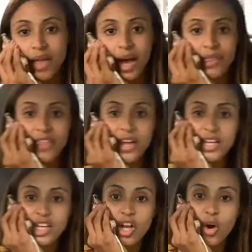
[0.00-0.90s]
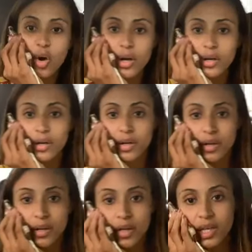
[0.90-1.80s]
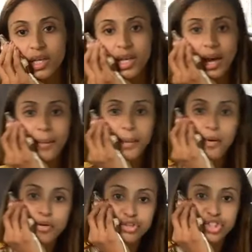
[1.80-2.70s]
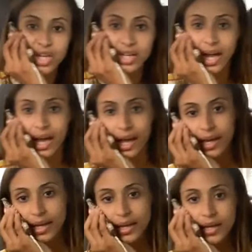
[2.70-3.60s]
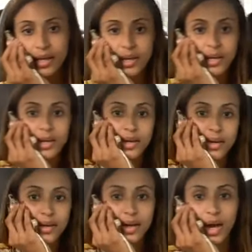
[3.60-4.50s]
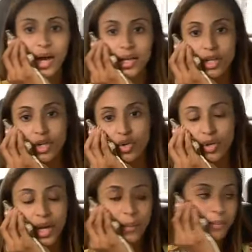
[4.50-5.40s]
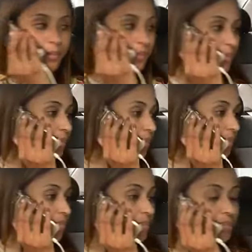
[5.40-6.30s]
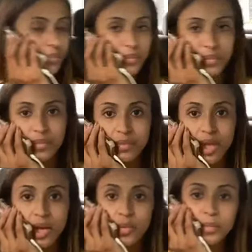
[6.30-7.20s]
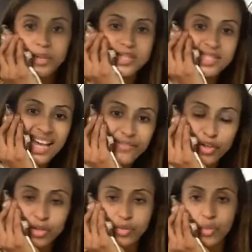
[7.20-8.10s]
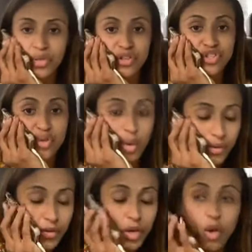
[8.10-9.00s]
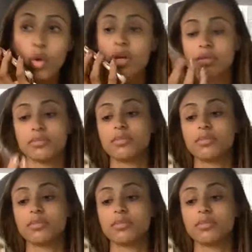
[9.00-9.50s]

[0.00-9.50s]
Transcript: I thank you, Lord. Hirababoshandai. Hallelujah. That it would be severed with the sword of the Lord.